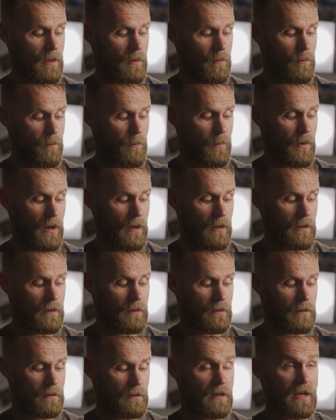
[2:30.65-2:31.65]
but
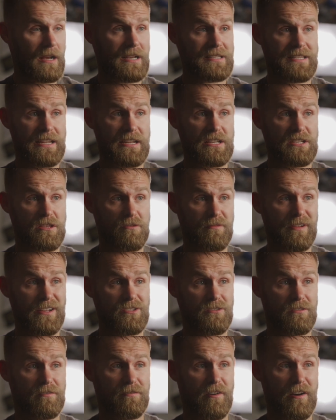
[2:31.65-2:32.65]
like I said, it's
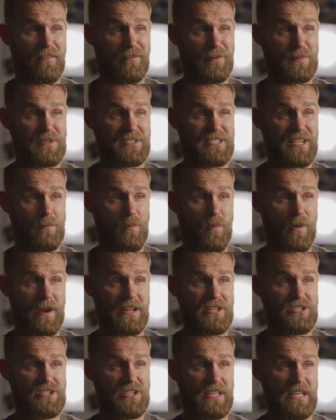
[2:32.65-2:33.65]
300 to 500% more
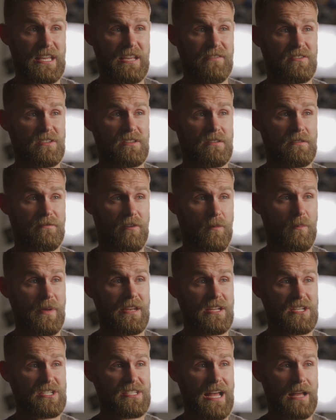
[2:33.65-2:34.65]
energy. Even for me
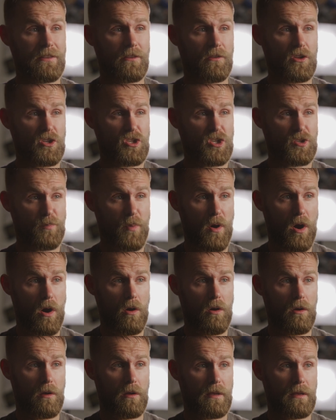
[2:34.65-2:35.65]
to stand on the
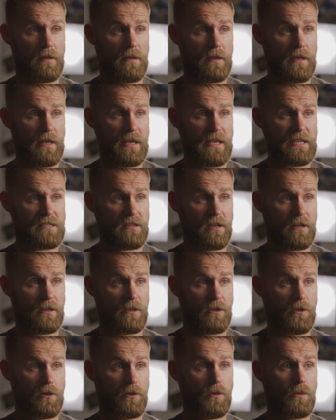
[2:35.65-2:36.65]
spot, it's
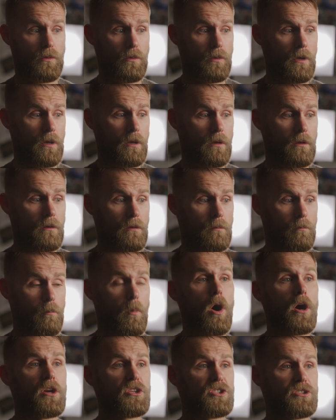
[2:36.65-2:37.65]
like you
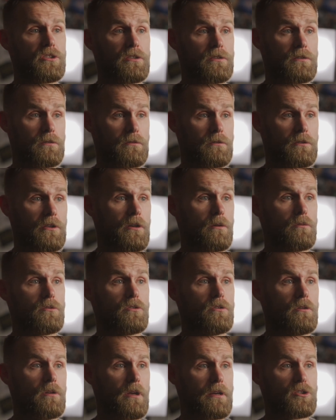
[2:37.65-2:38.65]
marching, you know,
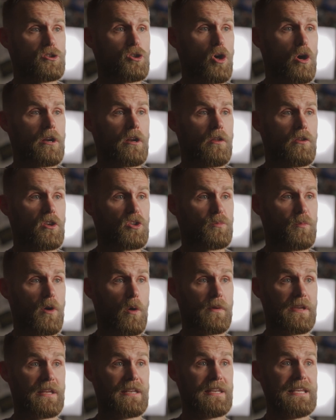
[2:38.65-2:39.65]
like jogging on the spot
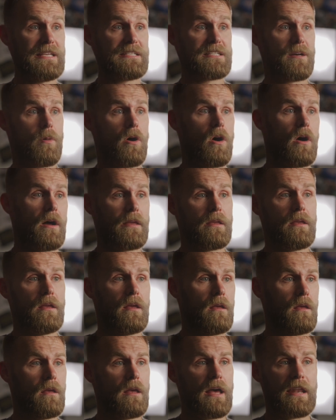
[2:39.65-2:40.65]
with your knees up high.
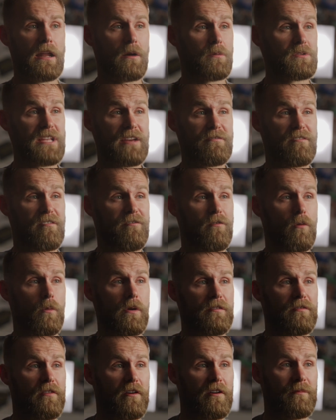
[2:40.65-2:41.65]
And I was there for
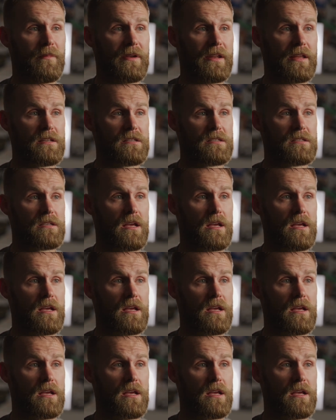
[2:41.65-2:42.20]
45 minutes